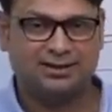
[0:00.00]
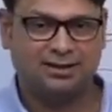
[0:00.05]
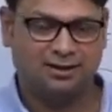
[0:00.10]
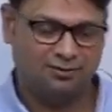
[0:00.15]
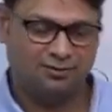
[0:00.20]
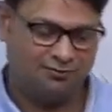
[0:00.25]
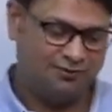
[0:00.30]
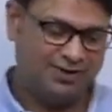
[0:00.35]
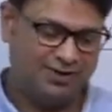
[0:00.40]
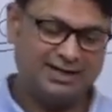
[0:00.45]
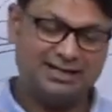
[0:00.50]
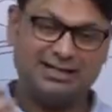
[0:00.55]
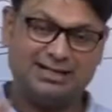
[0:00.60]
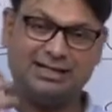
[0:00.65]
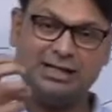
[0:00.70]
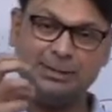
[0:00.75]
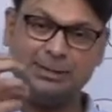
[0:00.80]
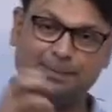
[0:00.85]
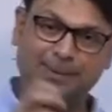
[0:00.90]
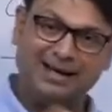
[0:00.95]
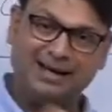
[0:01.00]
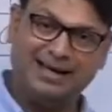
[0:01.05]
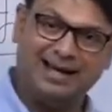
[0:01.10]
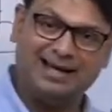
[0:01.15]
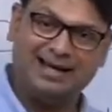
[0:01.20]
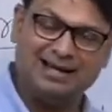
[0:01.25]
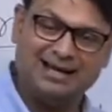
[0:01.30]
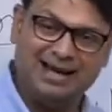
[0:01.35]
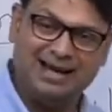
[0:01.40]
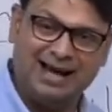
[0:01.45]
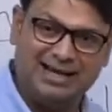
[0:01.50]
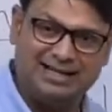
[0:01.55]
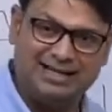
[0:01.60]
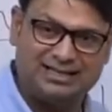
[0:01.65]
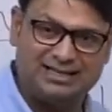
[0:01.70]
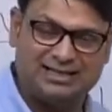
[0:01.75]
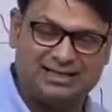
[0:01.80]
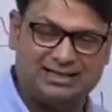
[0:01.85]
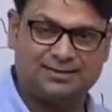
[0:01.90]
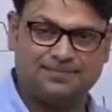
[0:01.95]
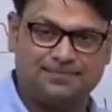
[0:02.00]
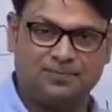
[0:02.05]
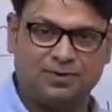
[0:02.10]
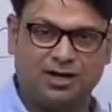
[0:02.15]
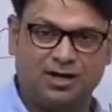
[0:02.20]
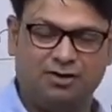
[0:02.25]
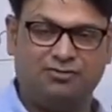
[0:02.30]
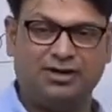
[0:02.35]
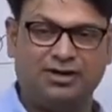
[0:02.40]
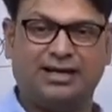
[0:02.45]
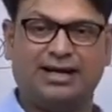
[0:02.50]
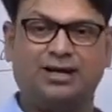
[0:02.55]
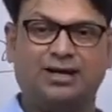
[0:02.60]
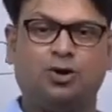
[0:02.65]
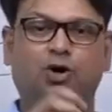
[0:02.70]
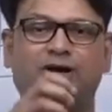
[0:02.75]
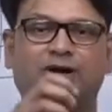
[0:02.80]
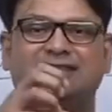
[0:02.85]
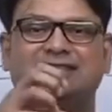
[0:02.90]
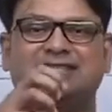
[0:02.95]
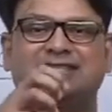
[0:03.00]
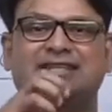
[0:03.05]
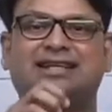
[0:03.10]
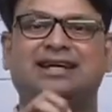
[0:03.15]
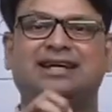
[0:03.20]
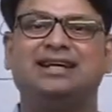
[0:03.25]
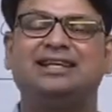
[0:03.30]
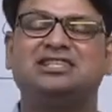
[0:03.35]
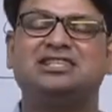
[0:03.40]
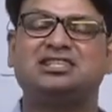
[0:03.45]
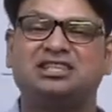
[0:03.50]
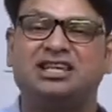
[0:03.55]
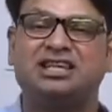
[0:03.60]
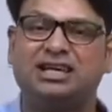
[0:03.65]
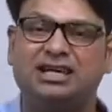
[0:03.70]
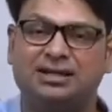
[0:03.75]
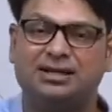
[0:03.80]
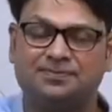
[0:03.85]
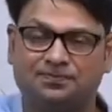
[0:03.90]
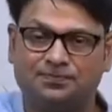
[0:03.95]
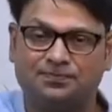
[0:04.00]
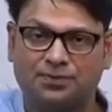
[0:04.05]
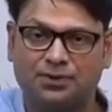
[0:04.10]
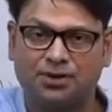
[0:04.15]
If we deeply analyze, if we can holistically see